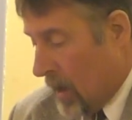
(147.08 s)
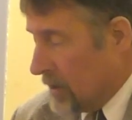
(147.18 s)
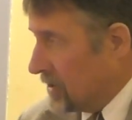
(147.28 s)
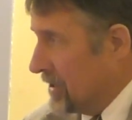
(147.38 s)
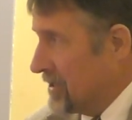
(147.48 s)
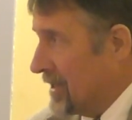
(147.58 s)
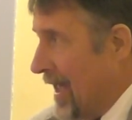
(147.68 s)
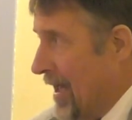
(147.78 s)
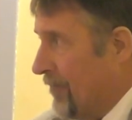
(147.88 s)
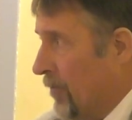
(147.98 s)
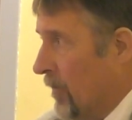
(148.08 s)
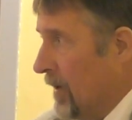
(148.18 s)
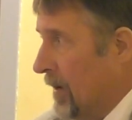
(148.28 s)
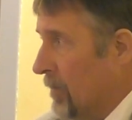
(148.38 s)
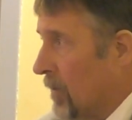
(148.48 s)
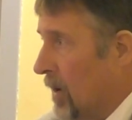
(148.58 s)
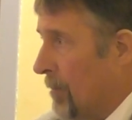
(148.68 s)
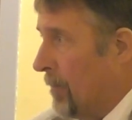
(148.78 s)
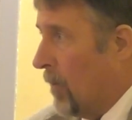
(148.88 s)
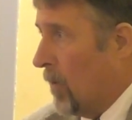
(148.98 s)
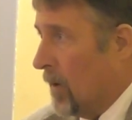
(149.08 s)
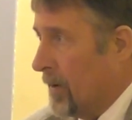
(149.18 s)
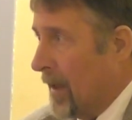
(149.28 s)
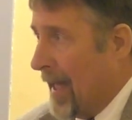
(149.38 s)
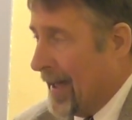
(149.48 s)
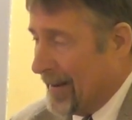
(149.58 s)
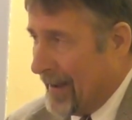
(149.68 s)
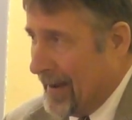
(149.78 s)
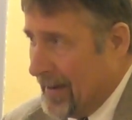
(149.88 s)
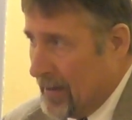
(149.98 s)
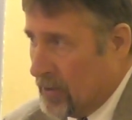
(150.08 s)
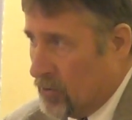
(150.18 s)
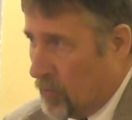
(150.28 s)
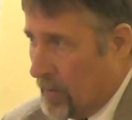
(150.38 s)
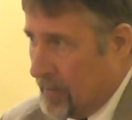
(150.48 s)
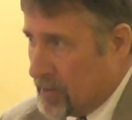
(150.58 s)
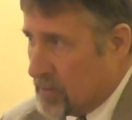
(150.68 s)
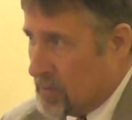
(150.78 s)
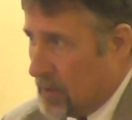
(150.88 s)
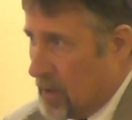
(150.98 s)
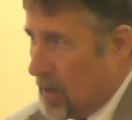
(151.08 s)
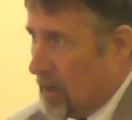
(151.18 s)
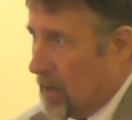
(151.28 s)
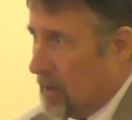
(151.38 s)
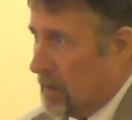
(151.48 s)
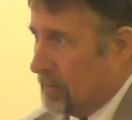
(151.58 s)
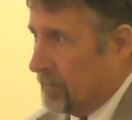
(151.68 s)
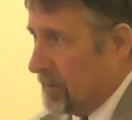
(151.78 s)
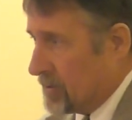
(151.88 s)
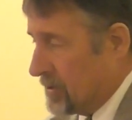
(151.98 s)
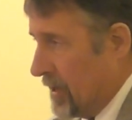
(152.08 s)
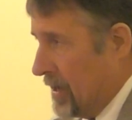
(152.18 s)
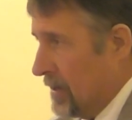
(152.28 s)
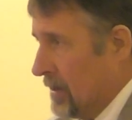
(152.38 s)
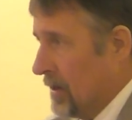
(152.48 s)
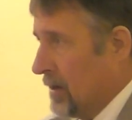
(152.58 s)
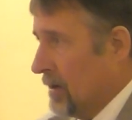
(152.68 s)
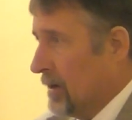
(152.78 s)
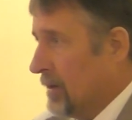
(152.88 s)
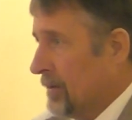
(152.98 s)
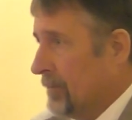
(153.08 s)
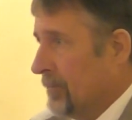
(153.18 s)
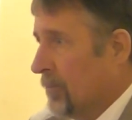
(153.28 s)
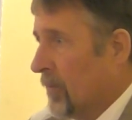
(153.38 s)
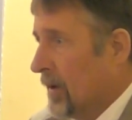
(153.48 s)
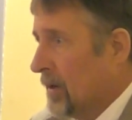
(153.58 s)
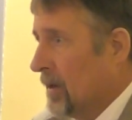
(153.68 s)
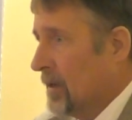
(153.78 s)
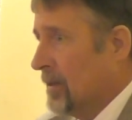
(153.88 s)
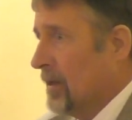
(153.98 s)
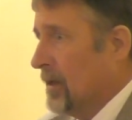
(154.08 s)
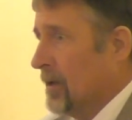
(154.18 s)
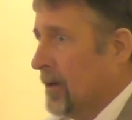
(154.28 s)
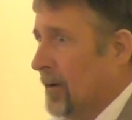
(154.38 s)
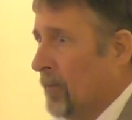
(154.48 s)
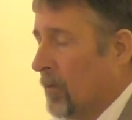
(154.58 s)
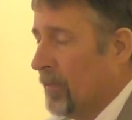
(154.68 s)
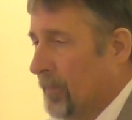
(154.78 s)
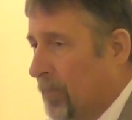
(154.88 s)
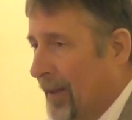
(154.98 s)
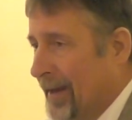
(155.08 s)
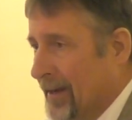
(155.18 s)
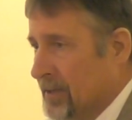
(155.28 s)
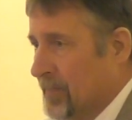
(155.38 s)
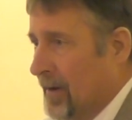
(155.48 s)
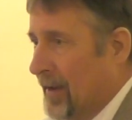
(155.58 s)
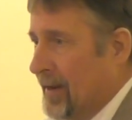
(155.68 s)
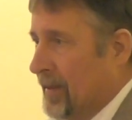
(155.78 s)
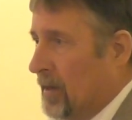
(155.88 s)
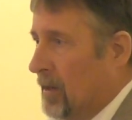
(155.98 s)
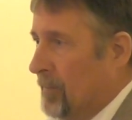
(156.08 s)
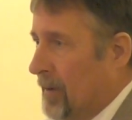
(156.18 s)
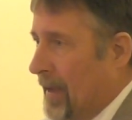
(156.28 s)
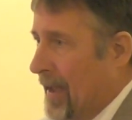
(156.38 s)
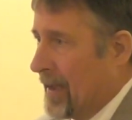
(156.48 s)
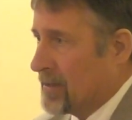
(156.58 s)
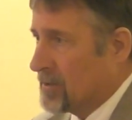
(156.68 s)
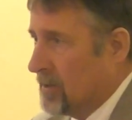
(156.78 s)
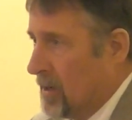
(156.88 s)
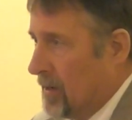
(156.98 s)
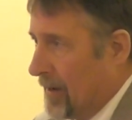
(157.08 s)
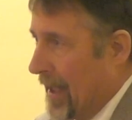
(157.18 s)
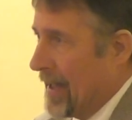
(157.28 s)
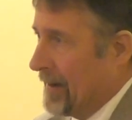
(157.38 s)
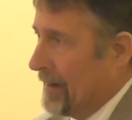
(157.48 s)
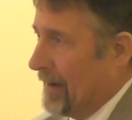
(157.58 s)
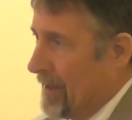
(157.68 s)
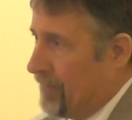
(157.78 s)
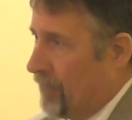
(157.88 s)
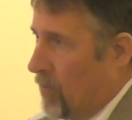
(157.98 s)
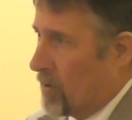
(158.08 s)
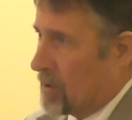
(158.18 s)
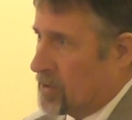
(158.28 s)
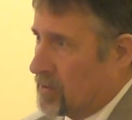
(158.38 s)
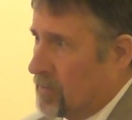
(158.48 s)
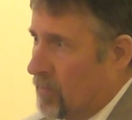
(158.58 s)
City staff, we were up on Allegheny 220 yesterday. We did the where the plate has been laying, the Columbia Gas kindly left for us.